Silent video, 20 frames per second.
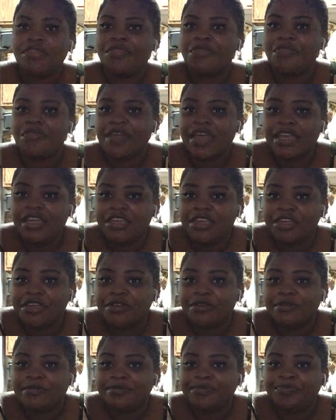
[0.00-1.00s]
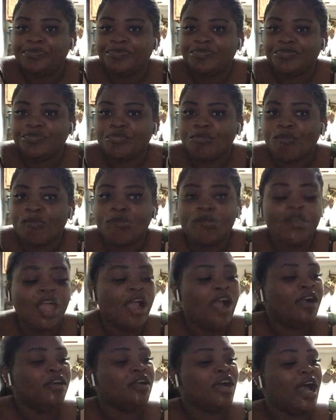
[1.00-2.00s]
Thank you.
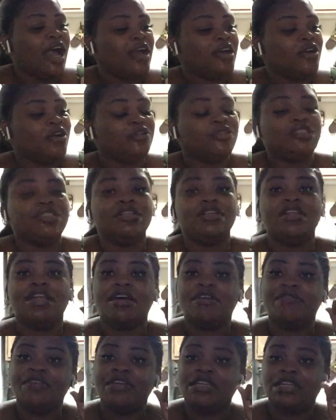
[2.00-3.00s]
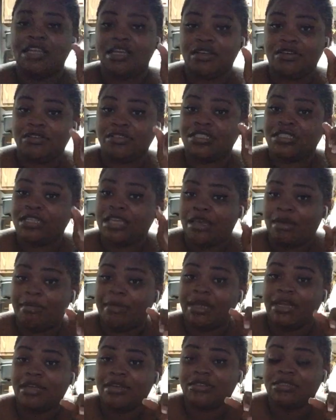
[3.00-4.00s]
I go to Loving Nails to get my
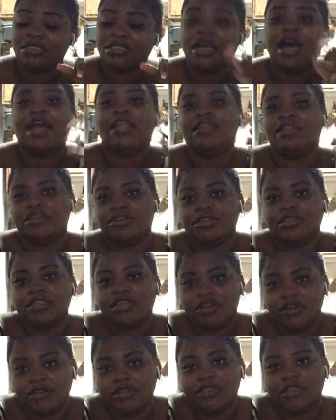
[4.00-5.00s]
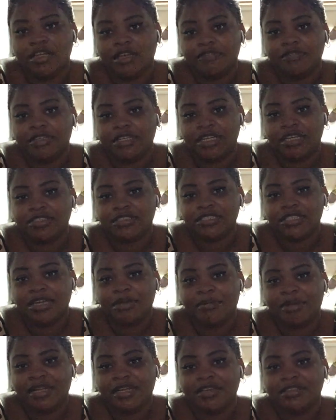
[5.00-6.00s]
nails done. I literally go to Loving Nails to get
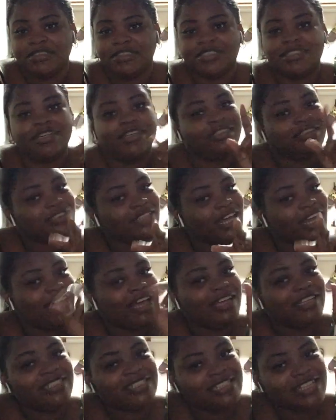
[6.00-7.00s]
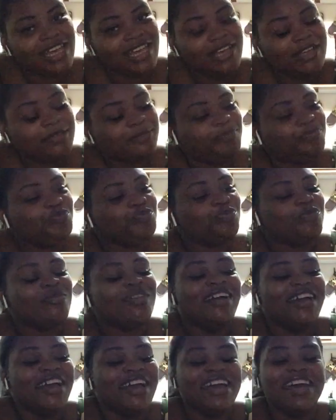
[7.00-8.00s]
my nails done. Shout out to Sam.
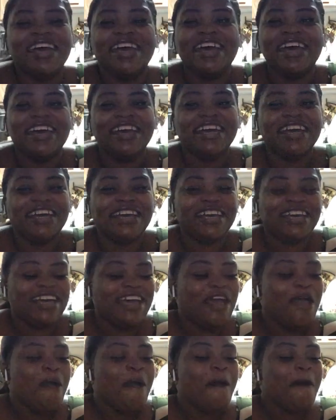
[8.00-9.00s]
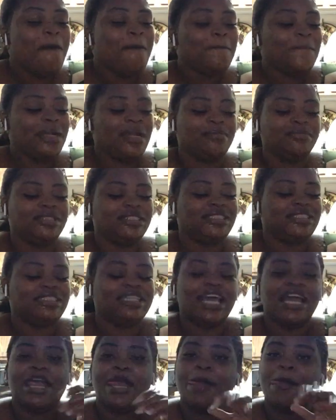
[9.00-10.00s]
But I'm just
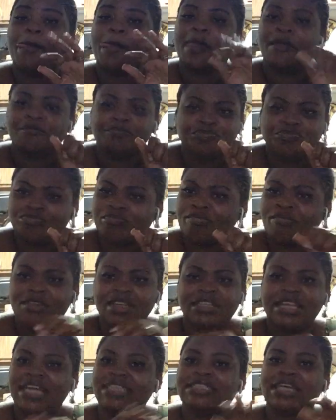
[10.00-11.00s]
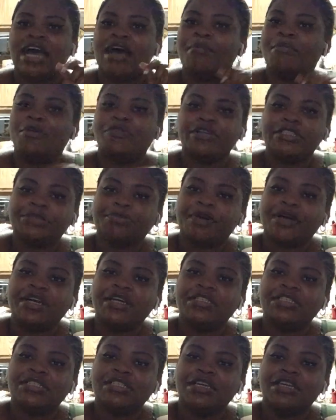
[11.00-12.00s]
saying, that's how I'm going to
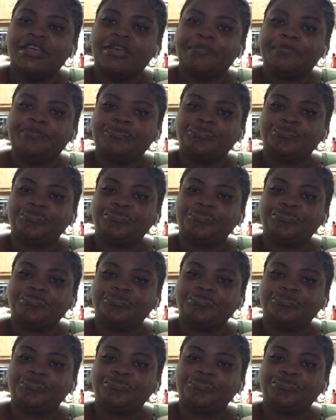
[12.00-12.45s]
respond to you.